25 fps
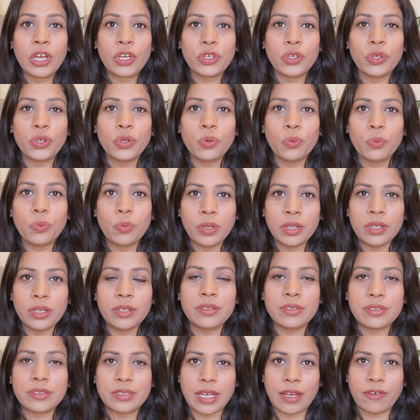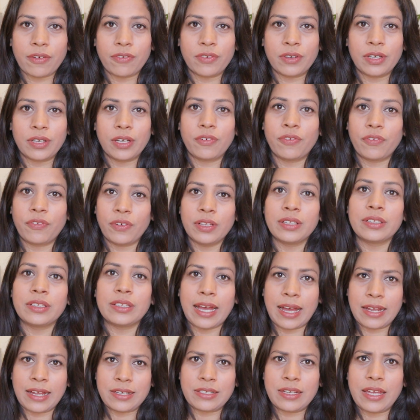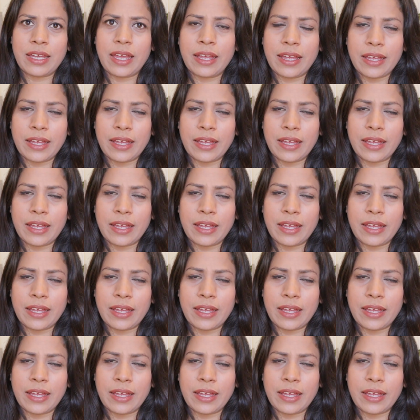you will definitely feel that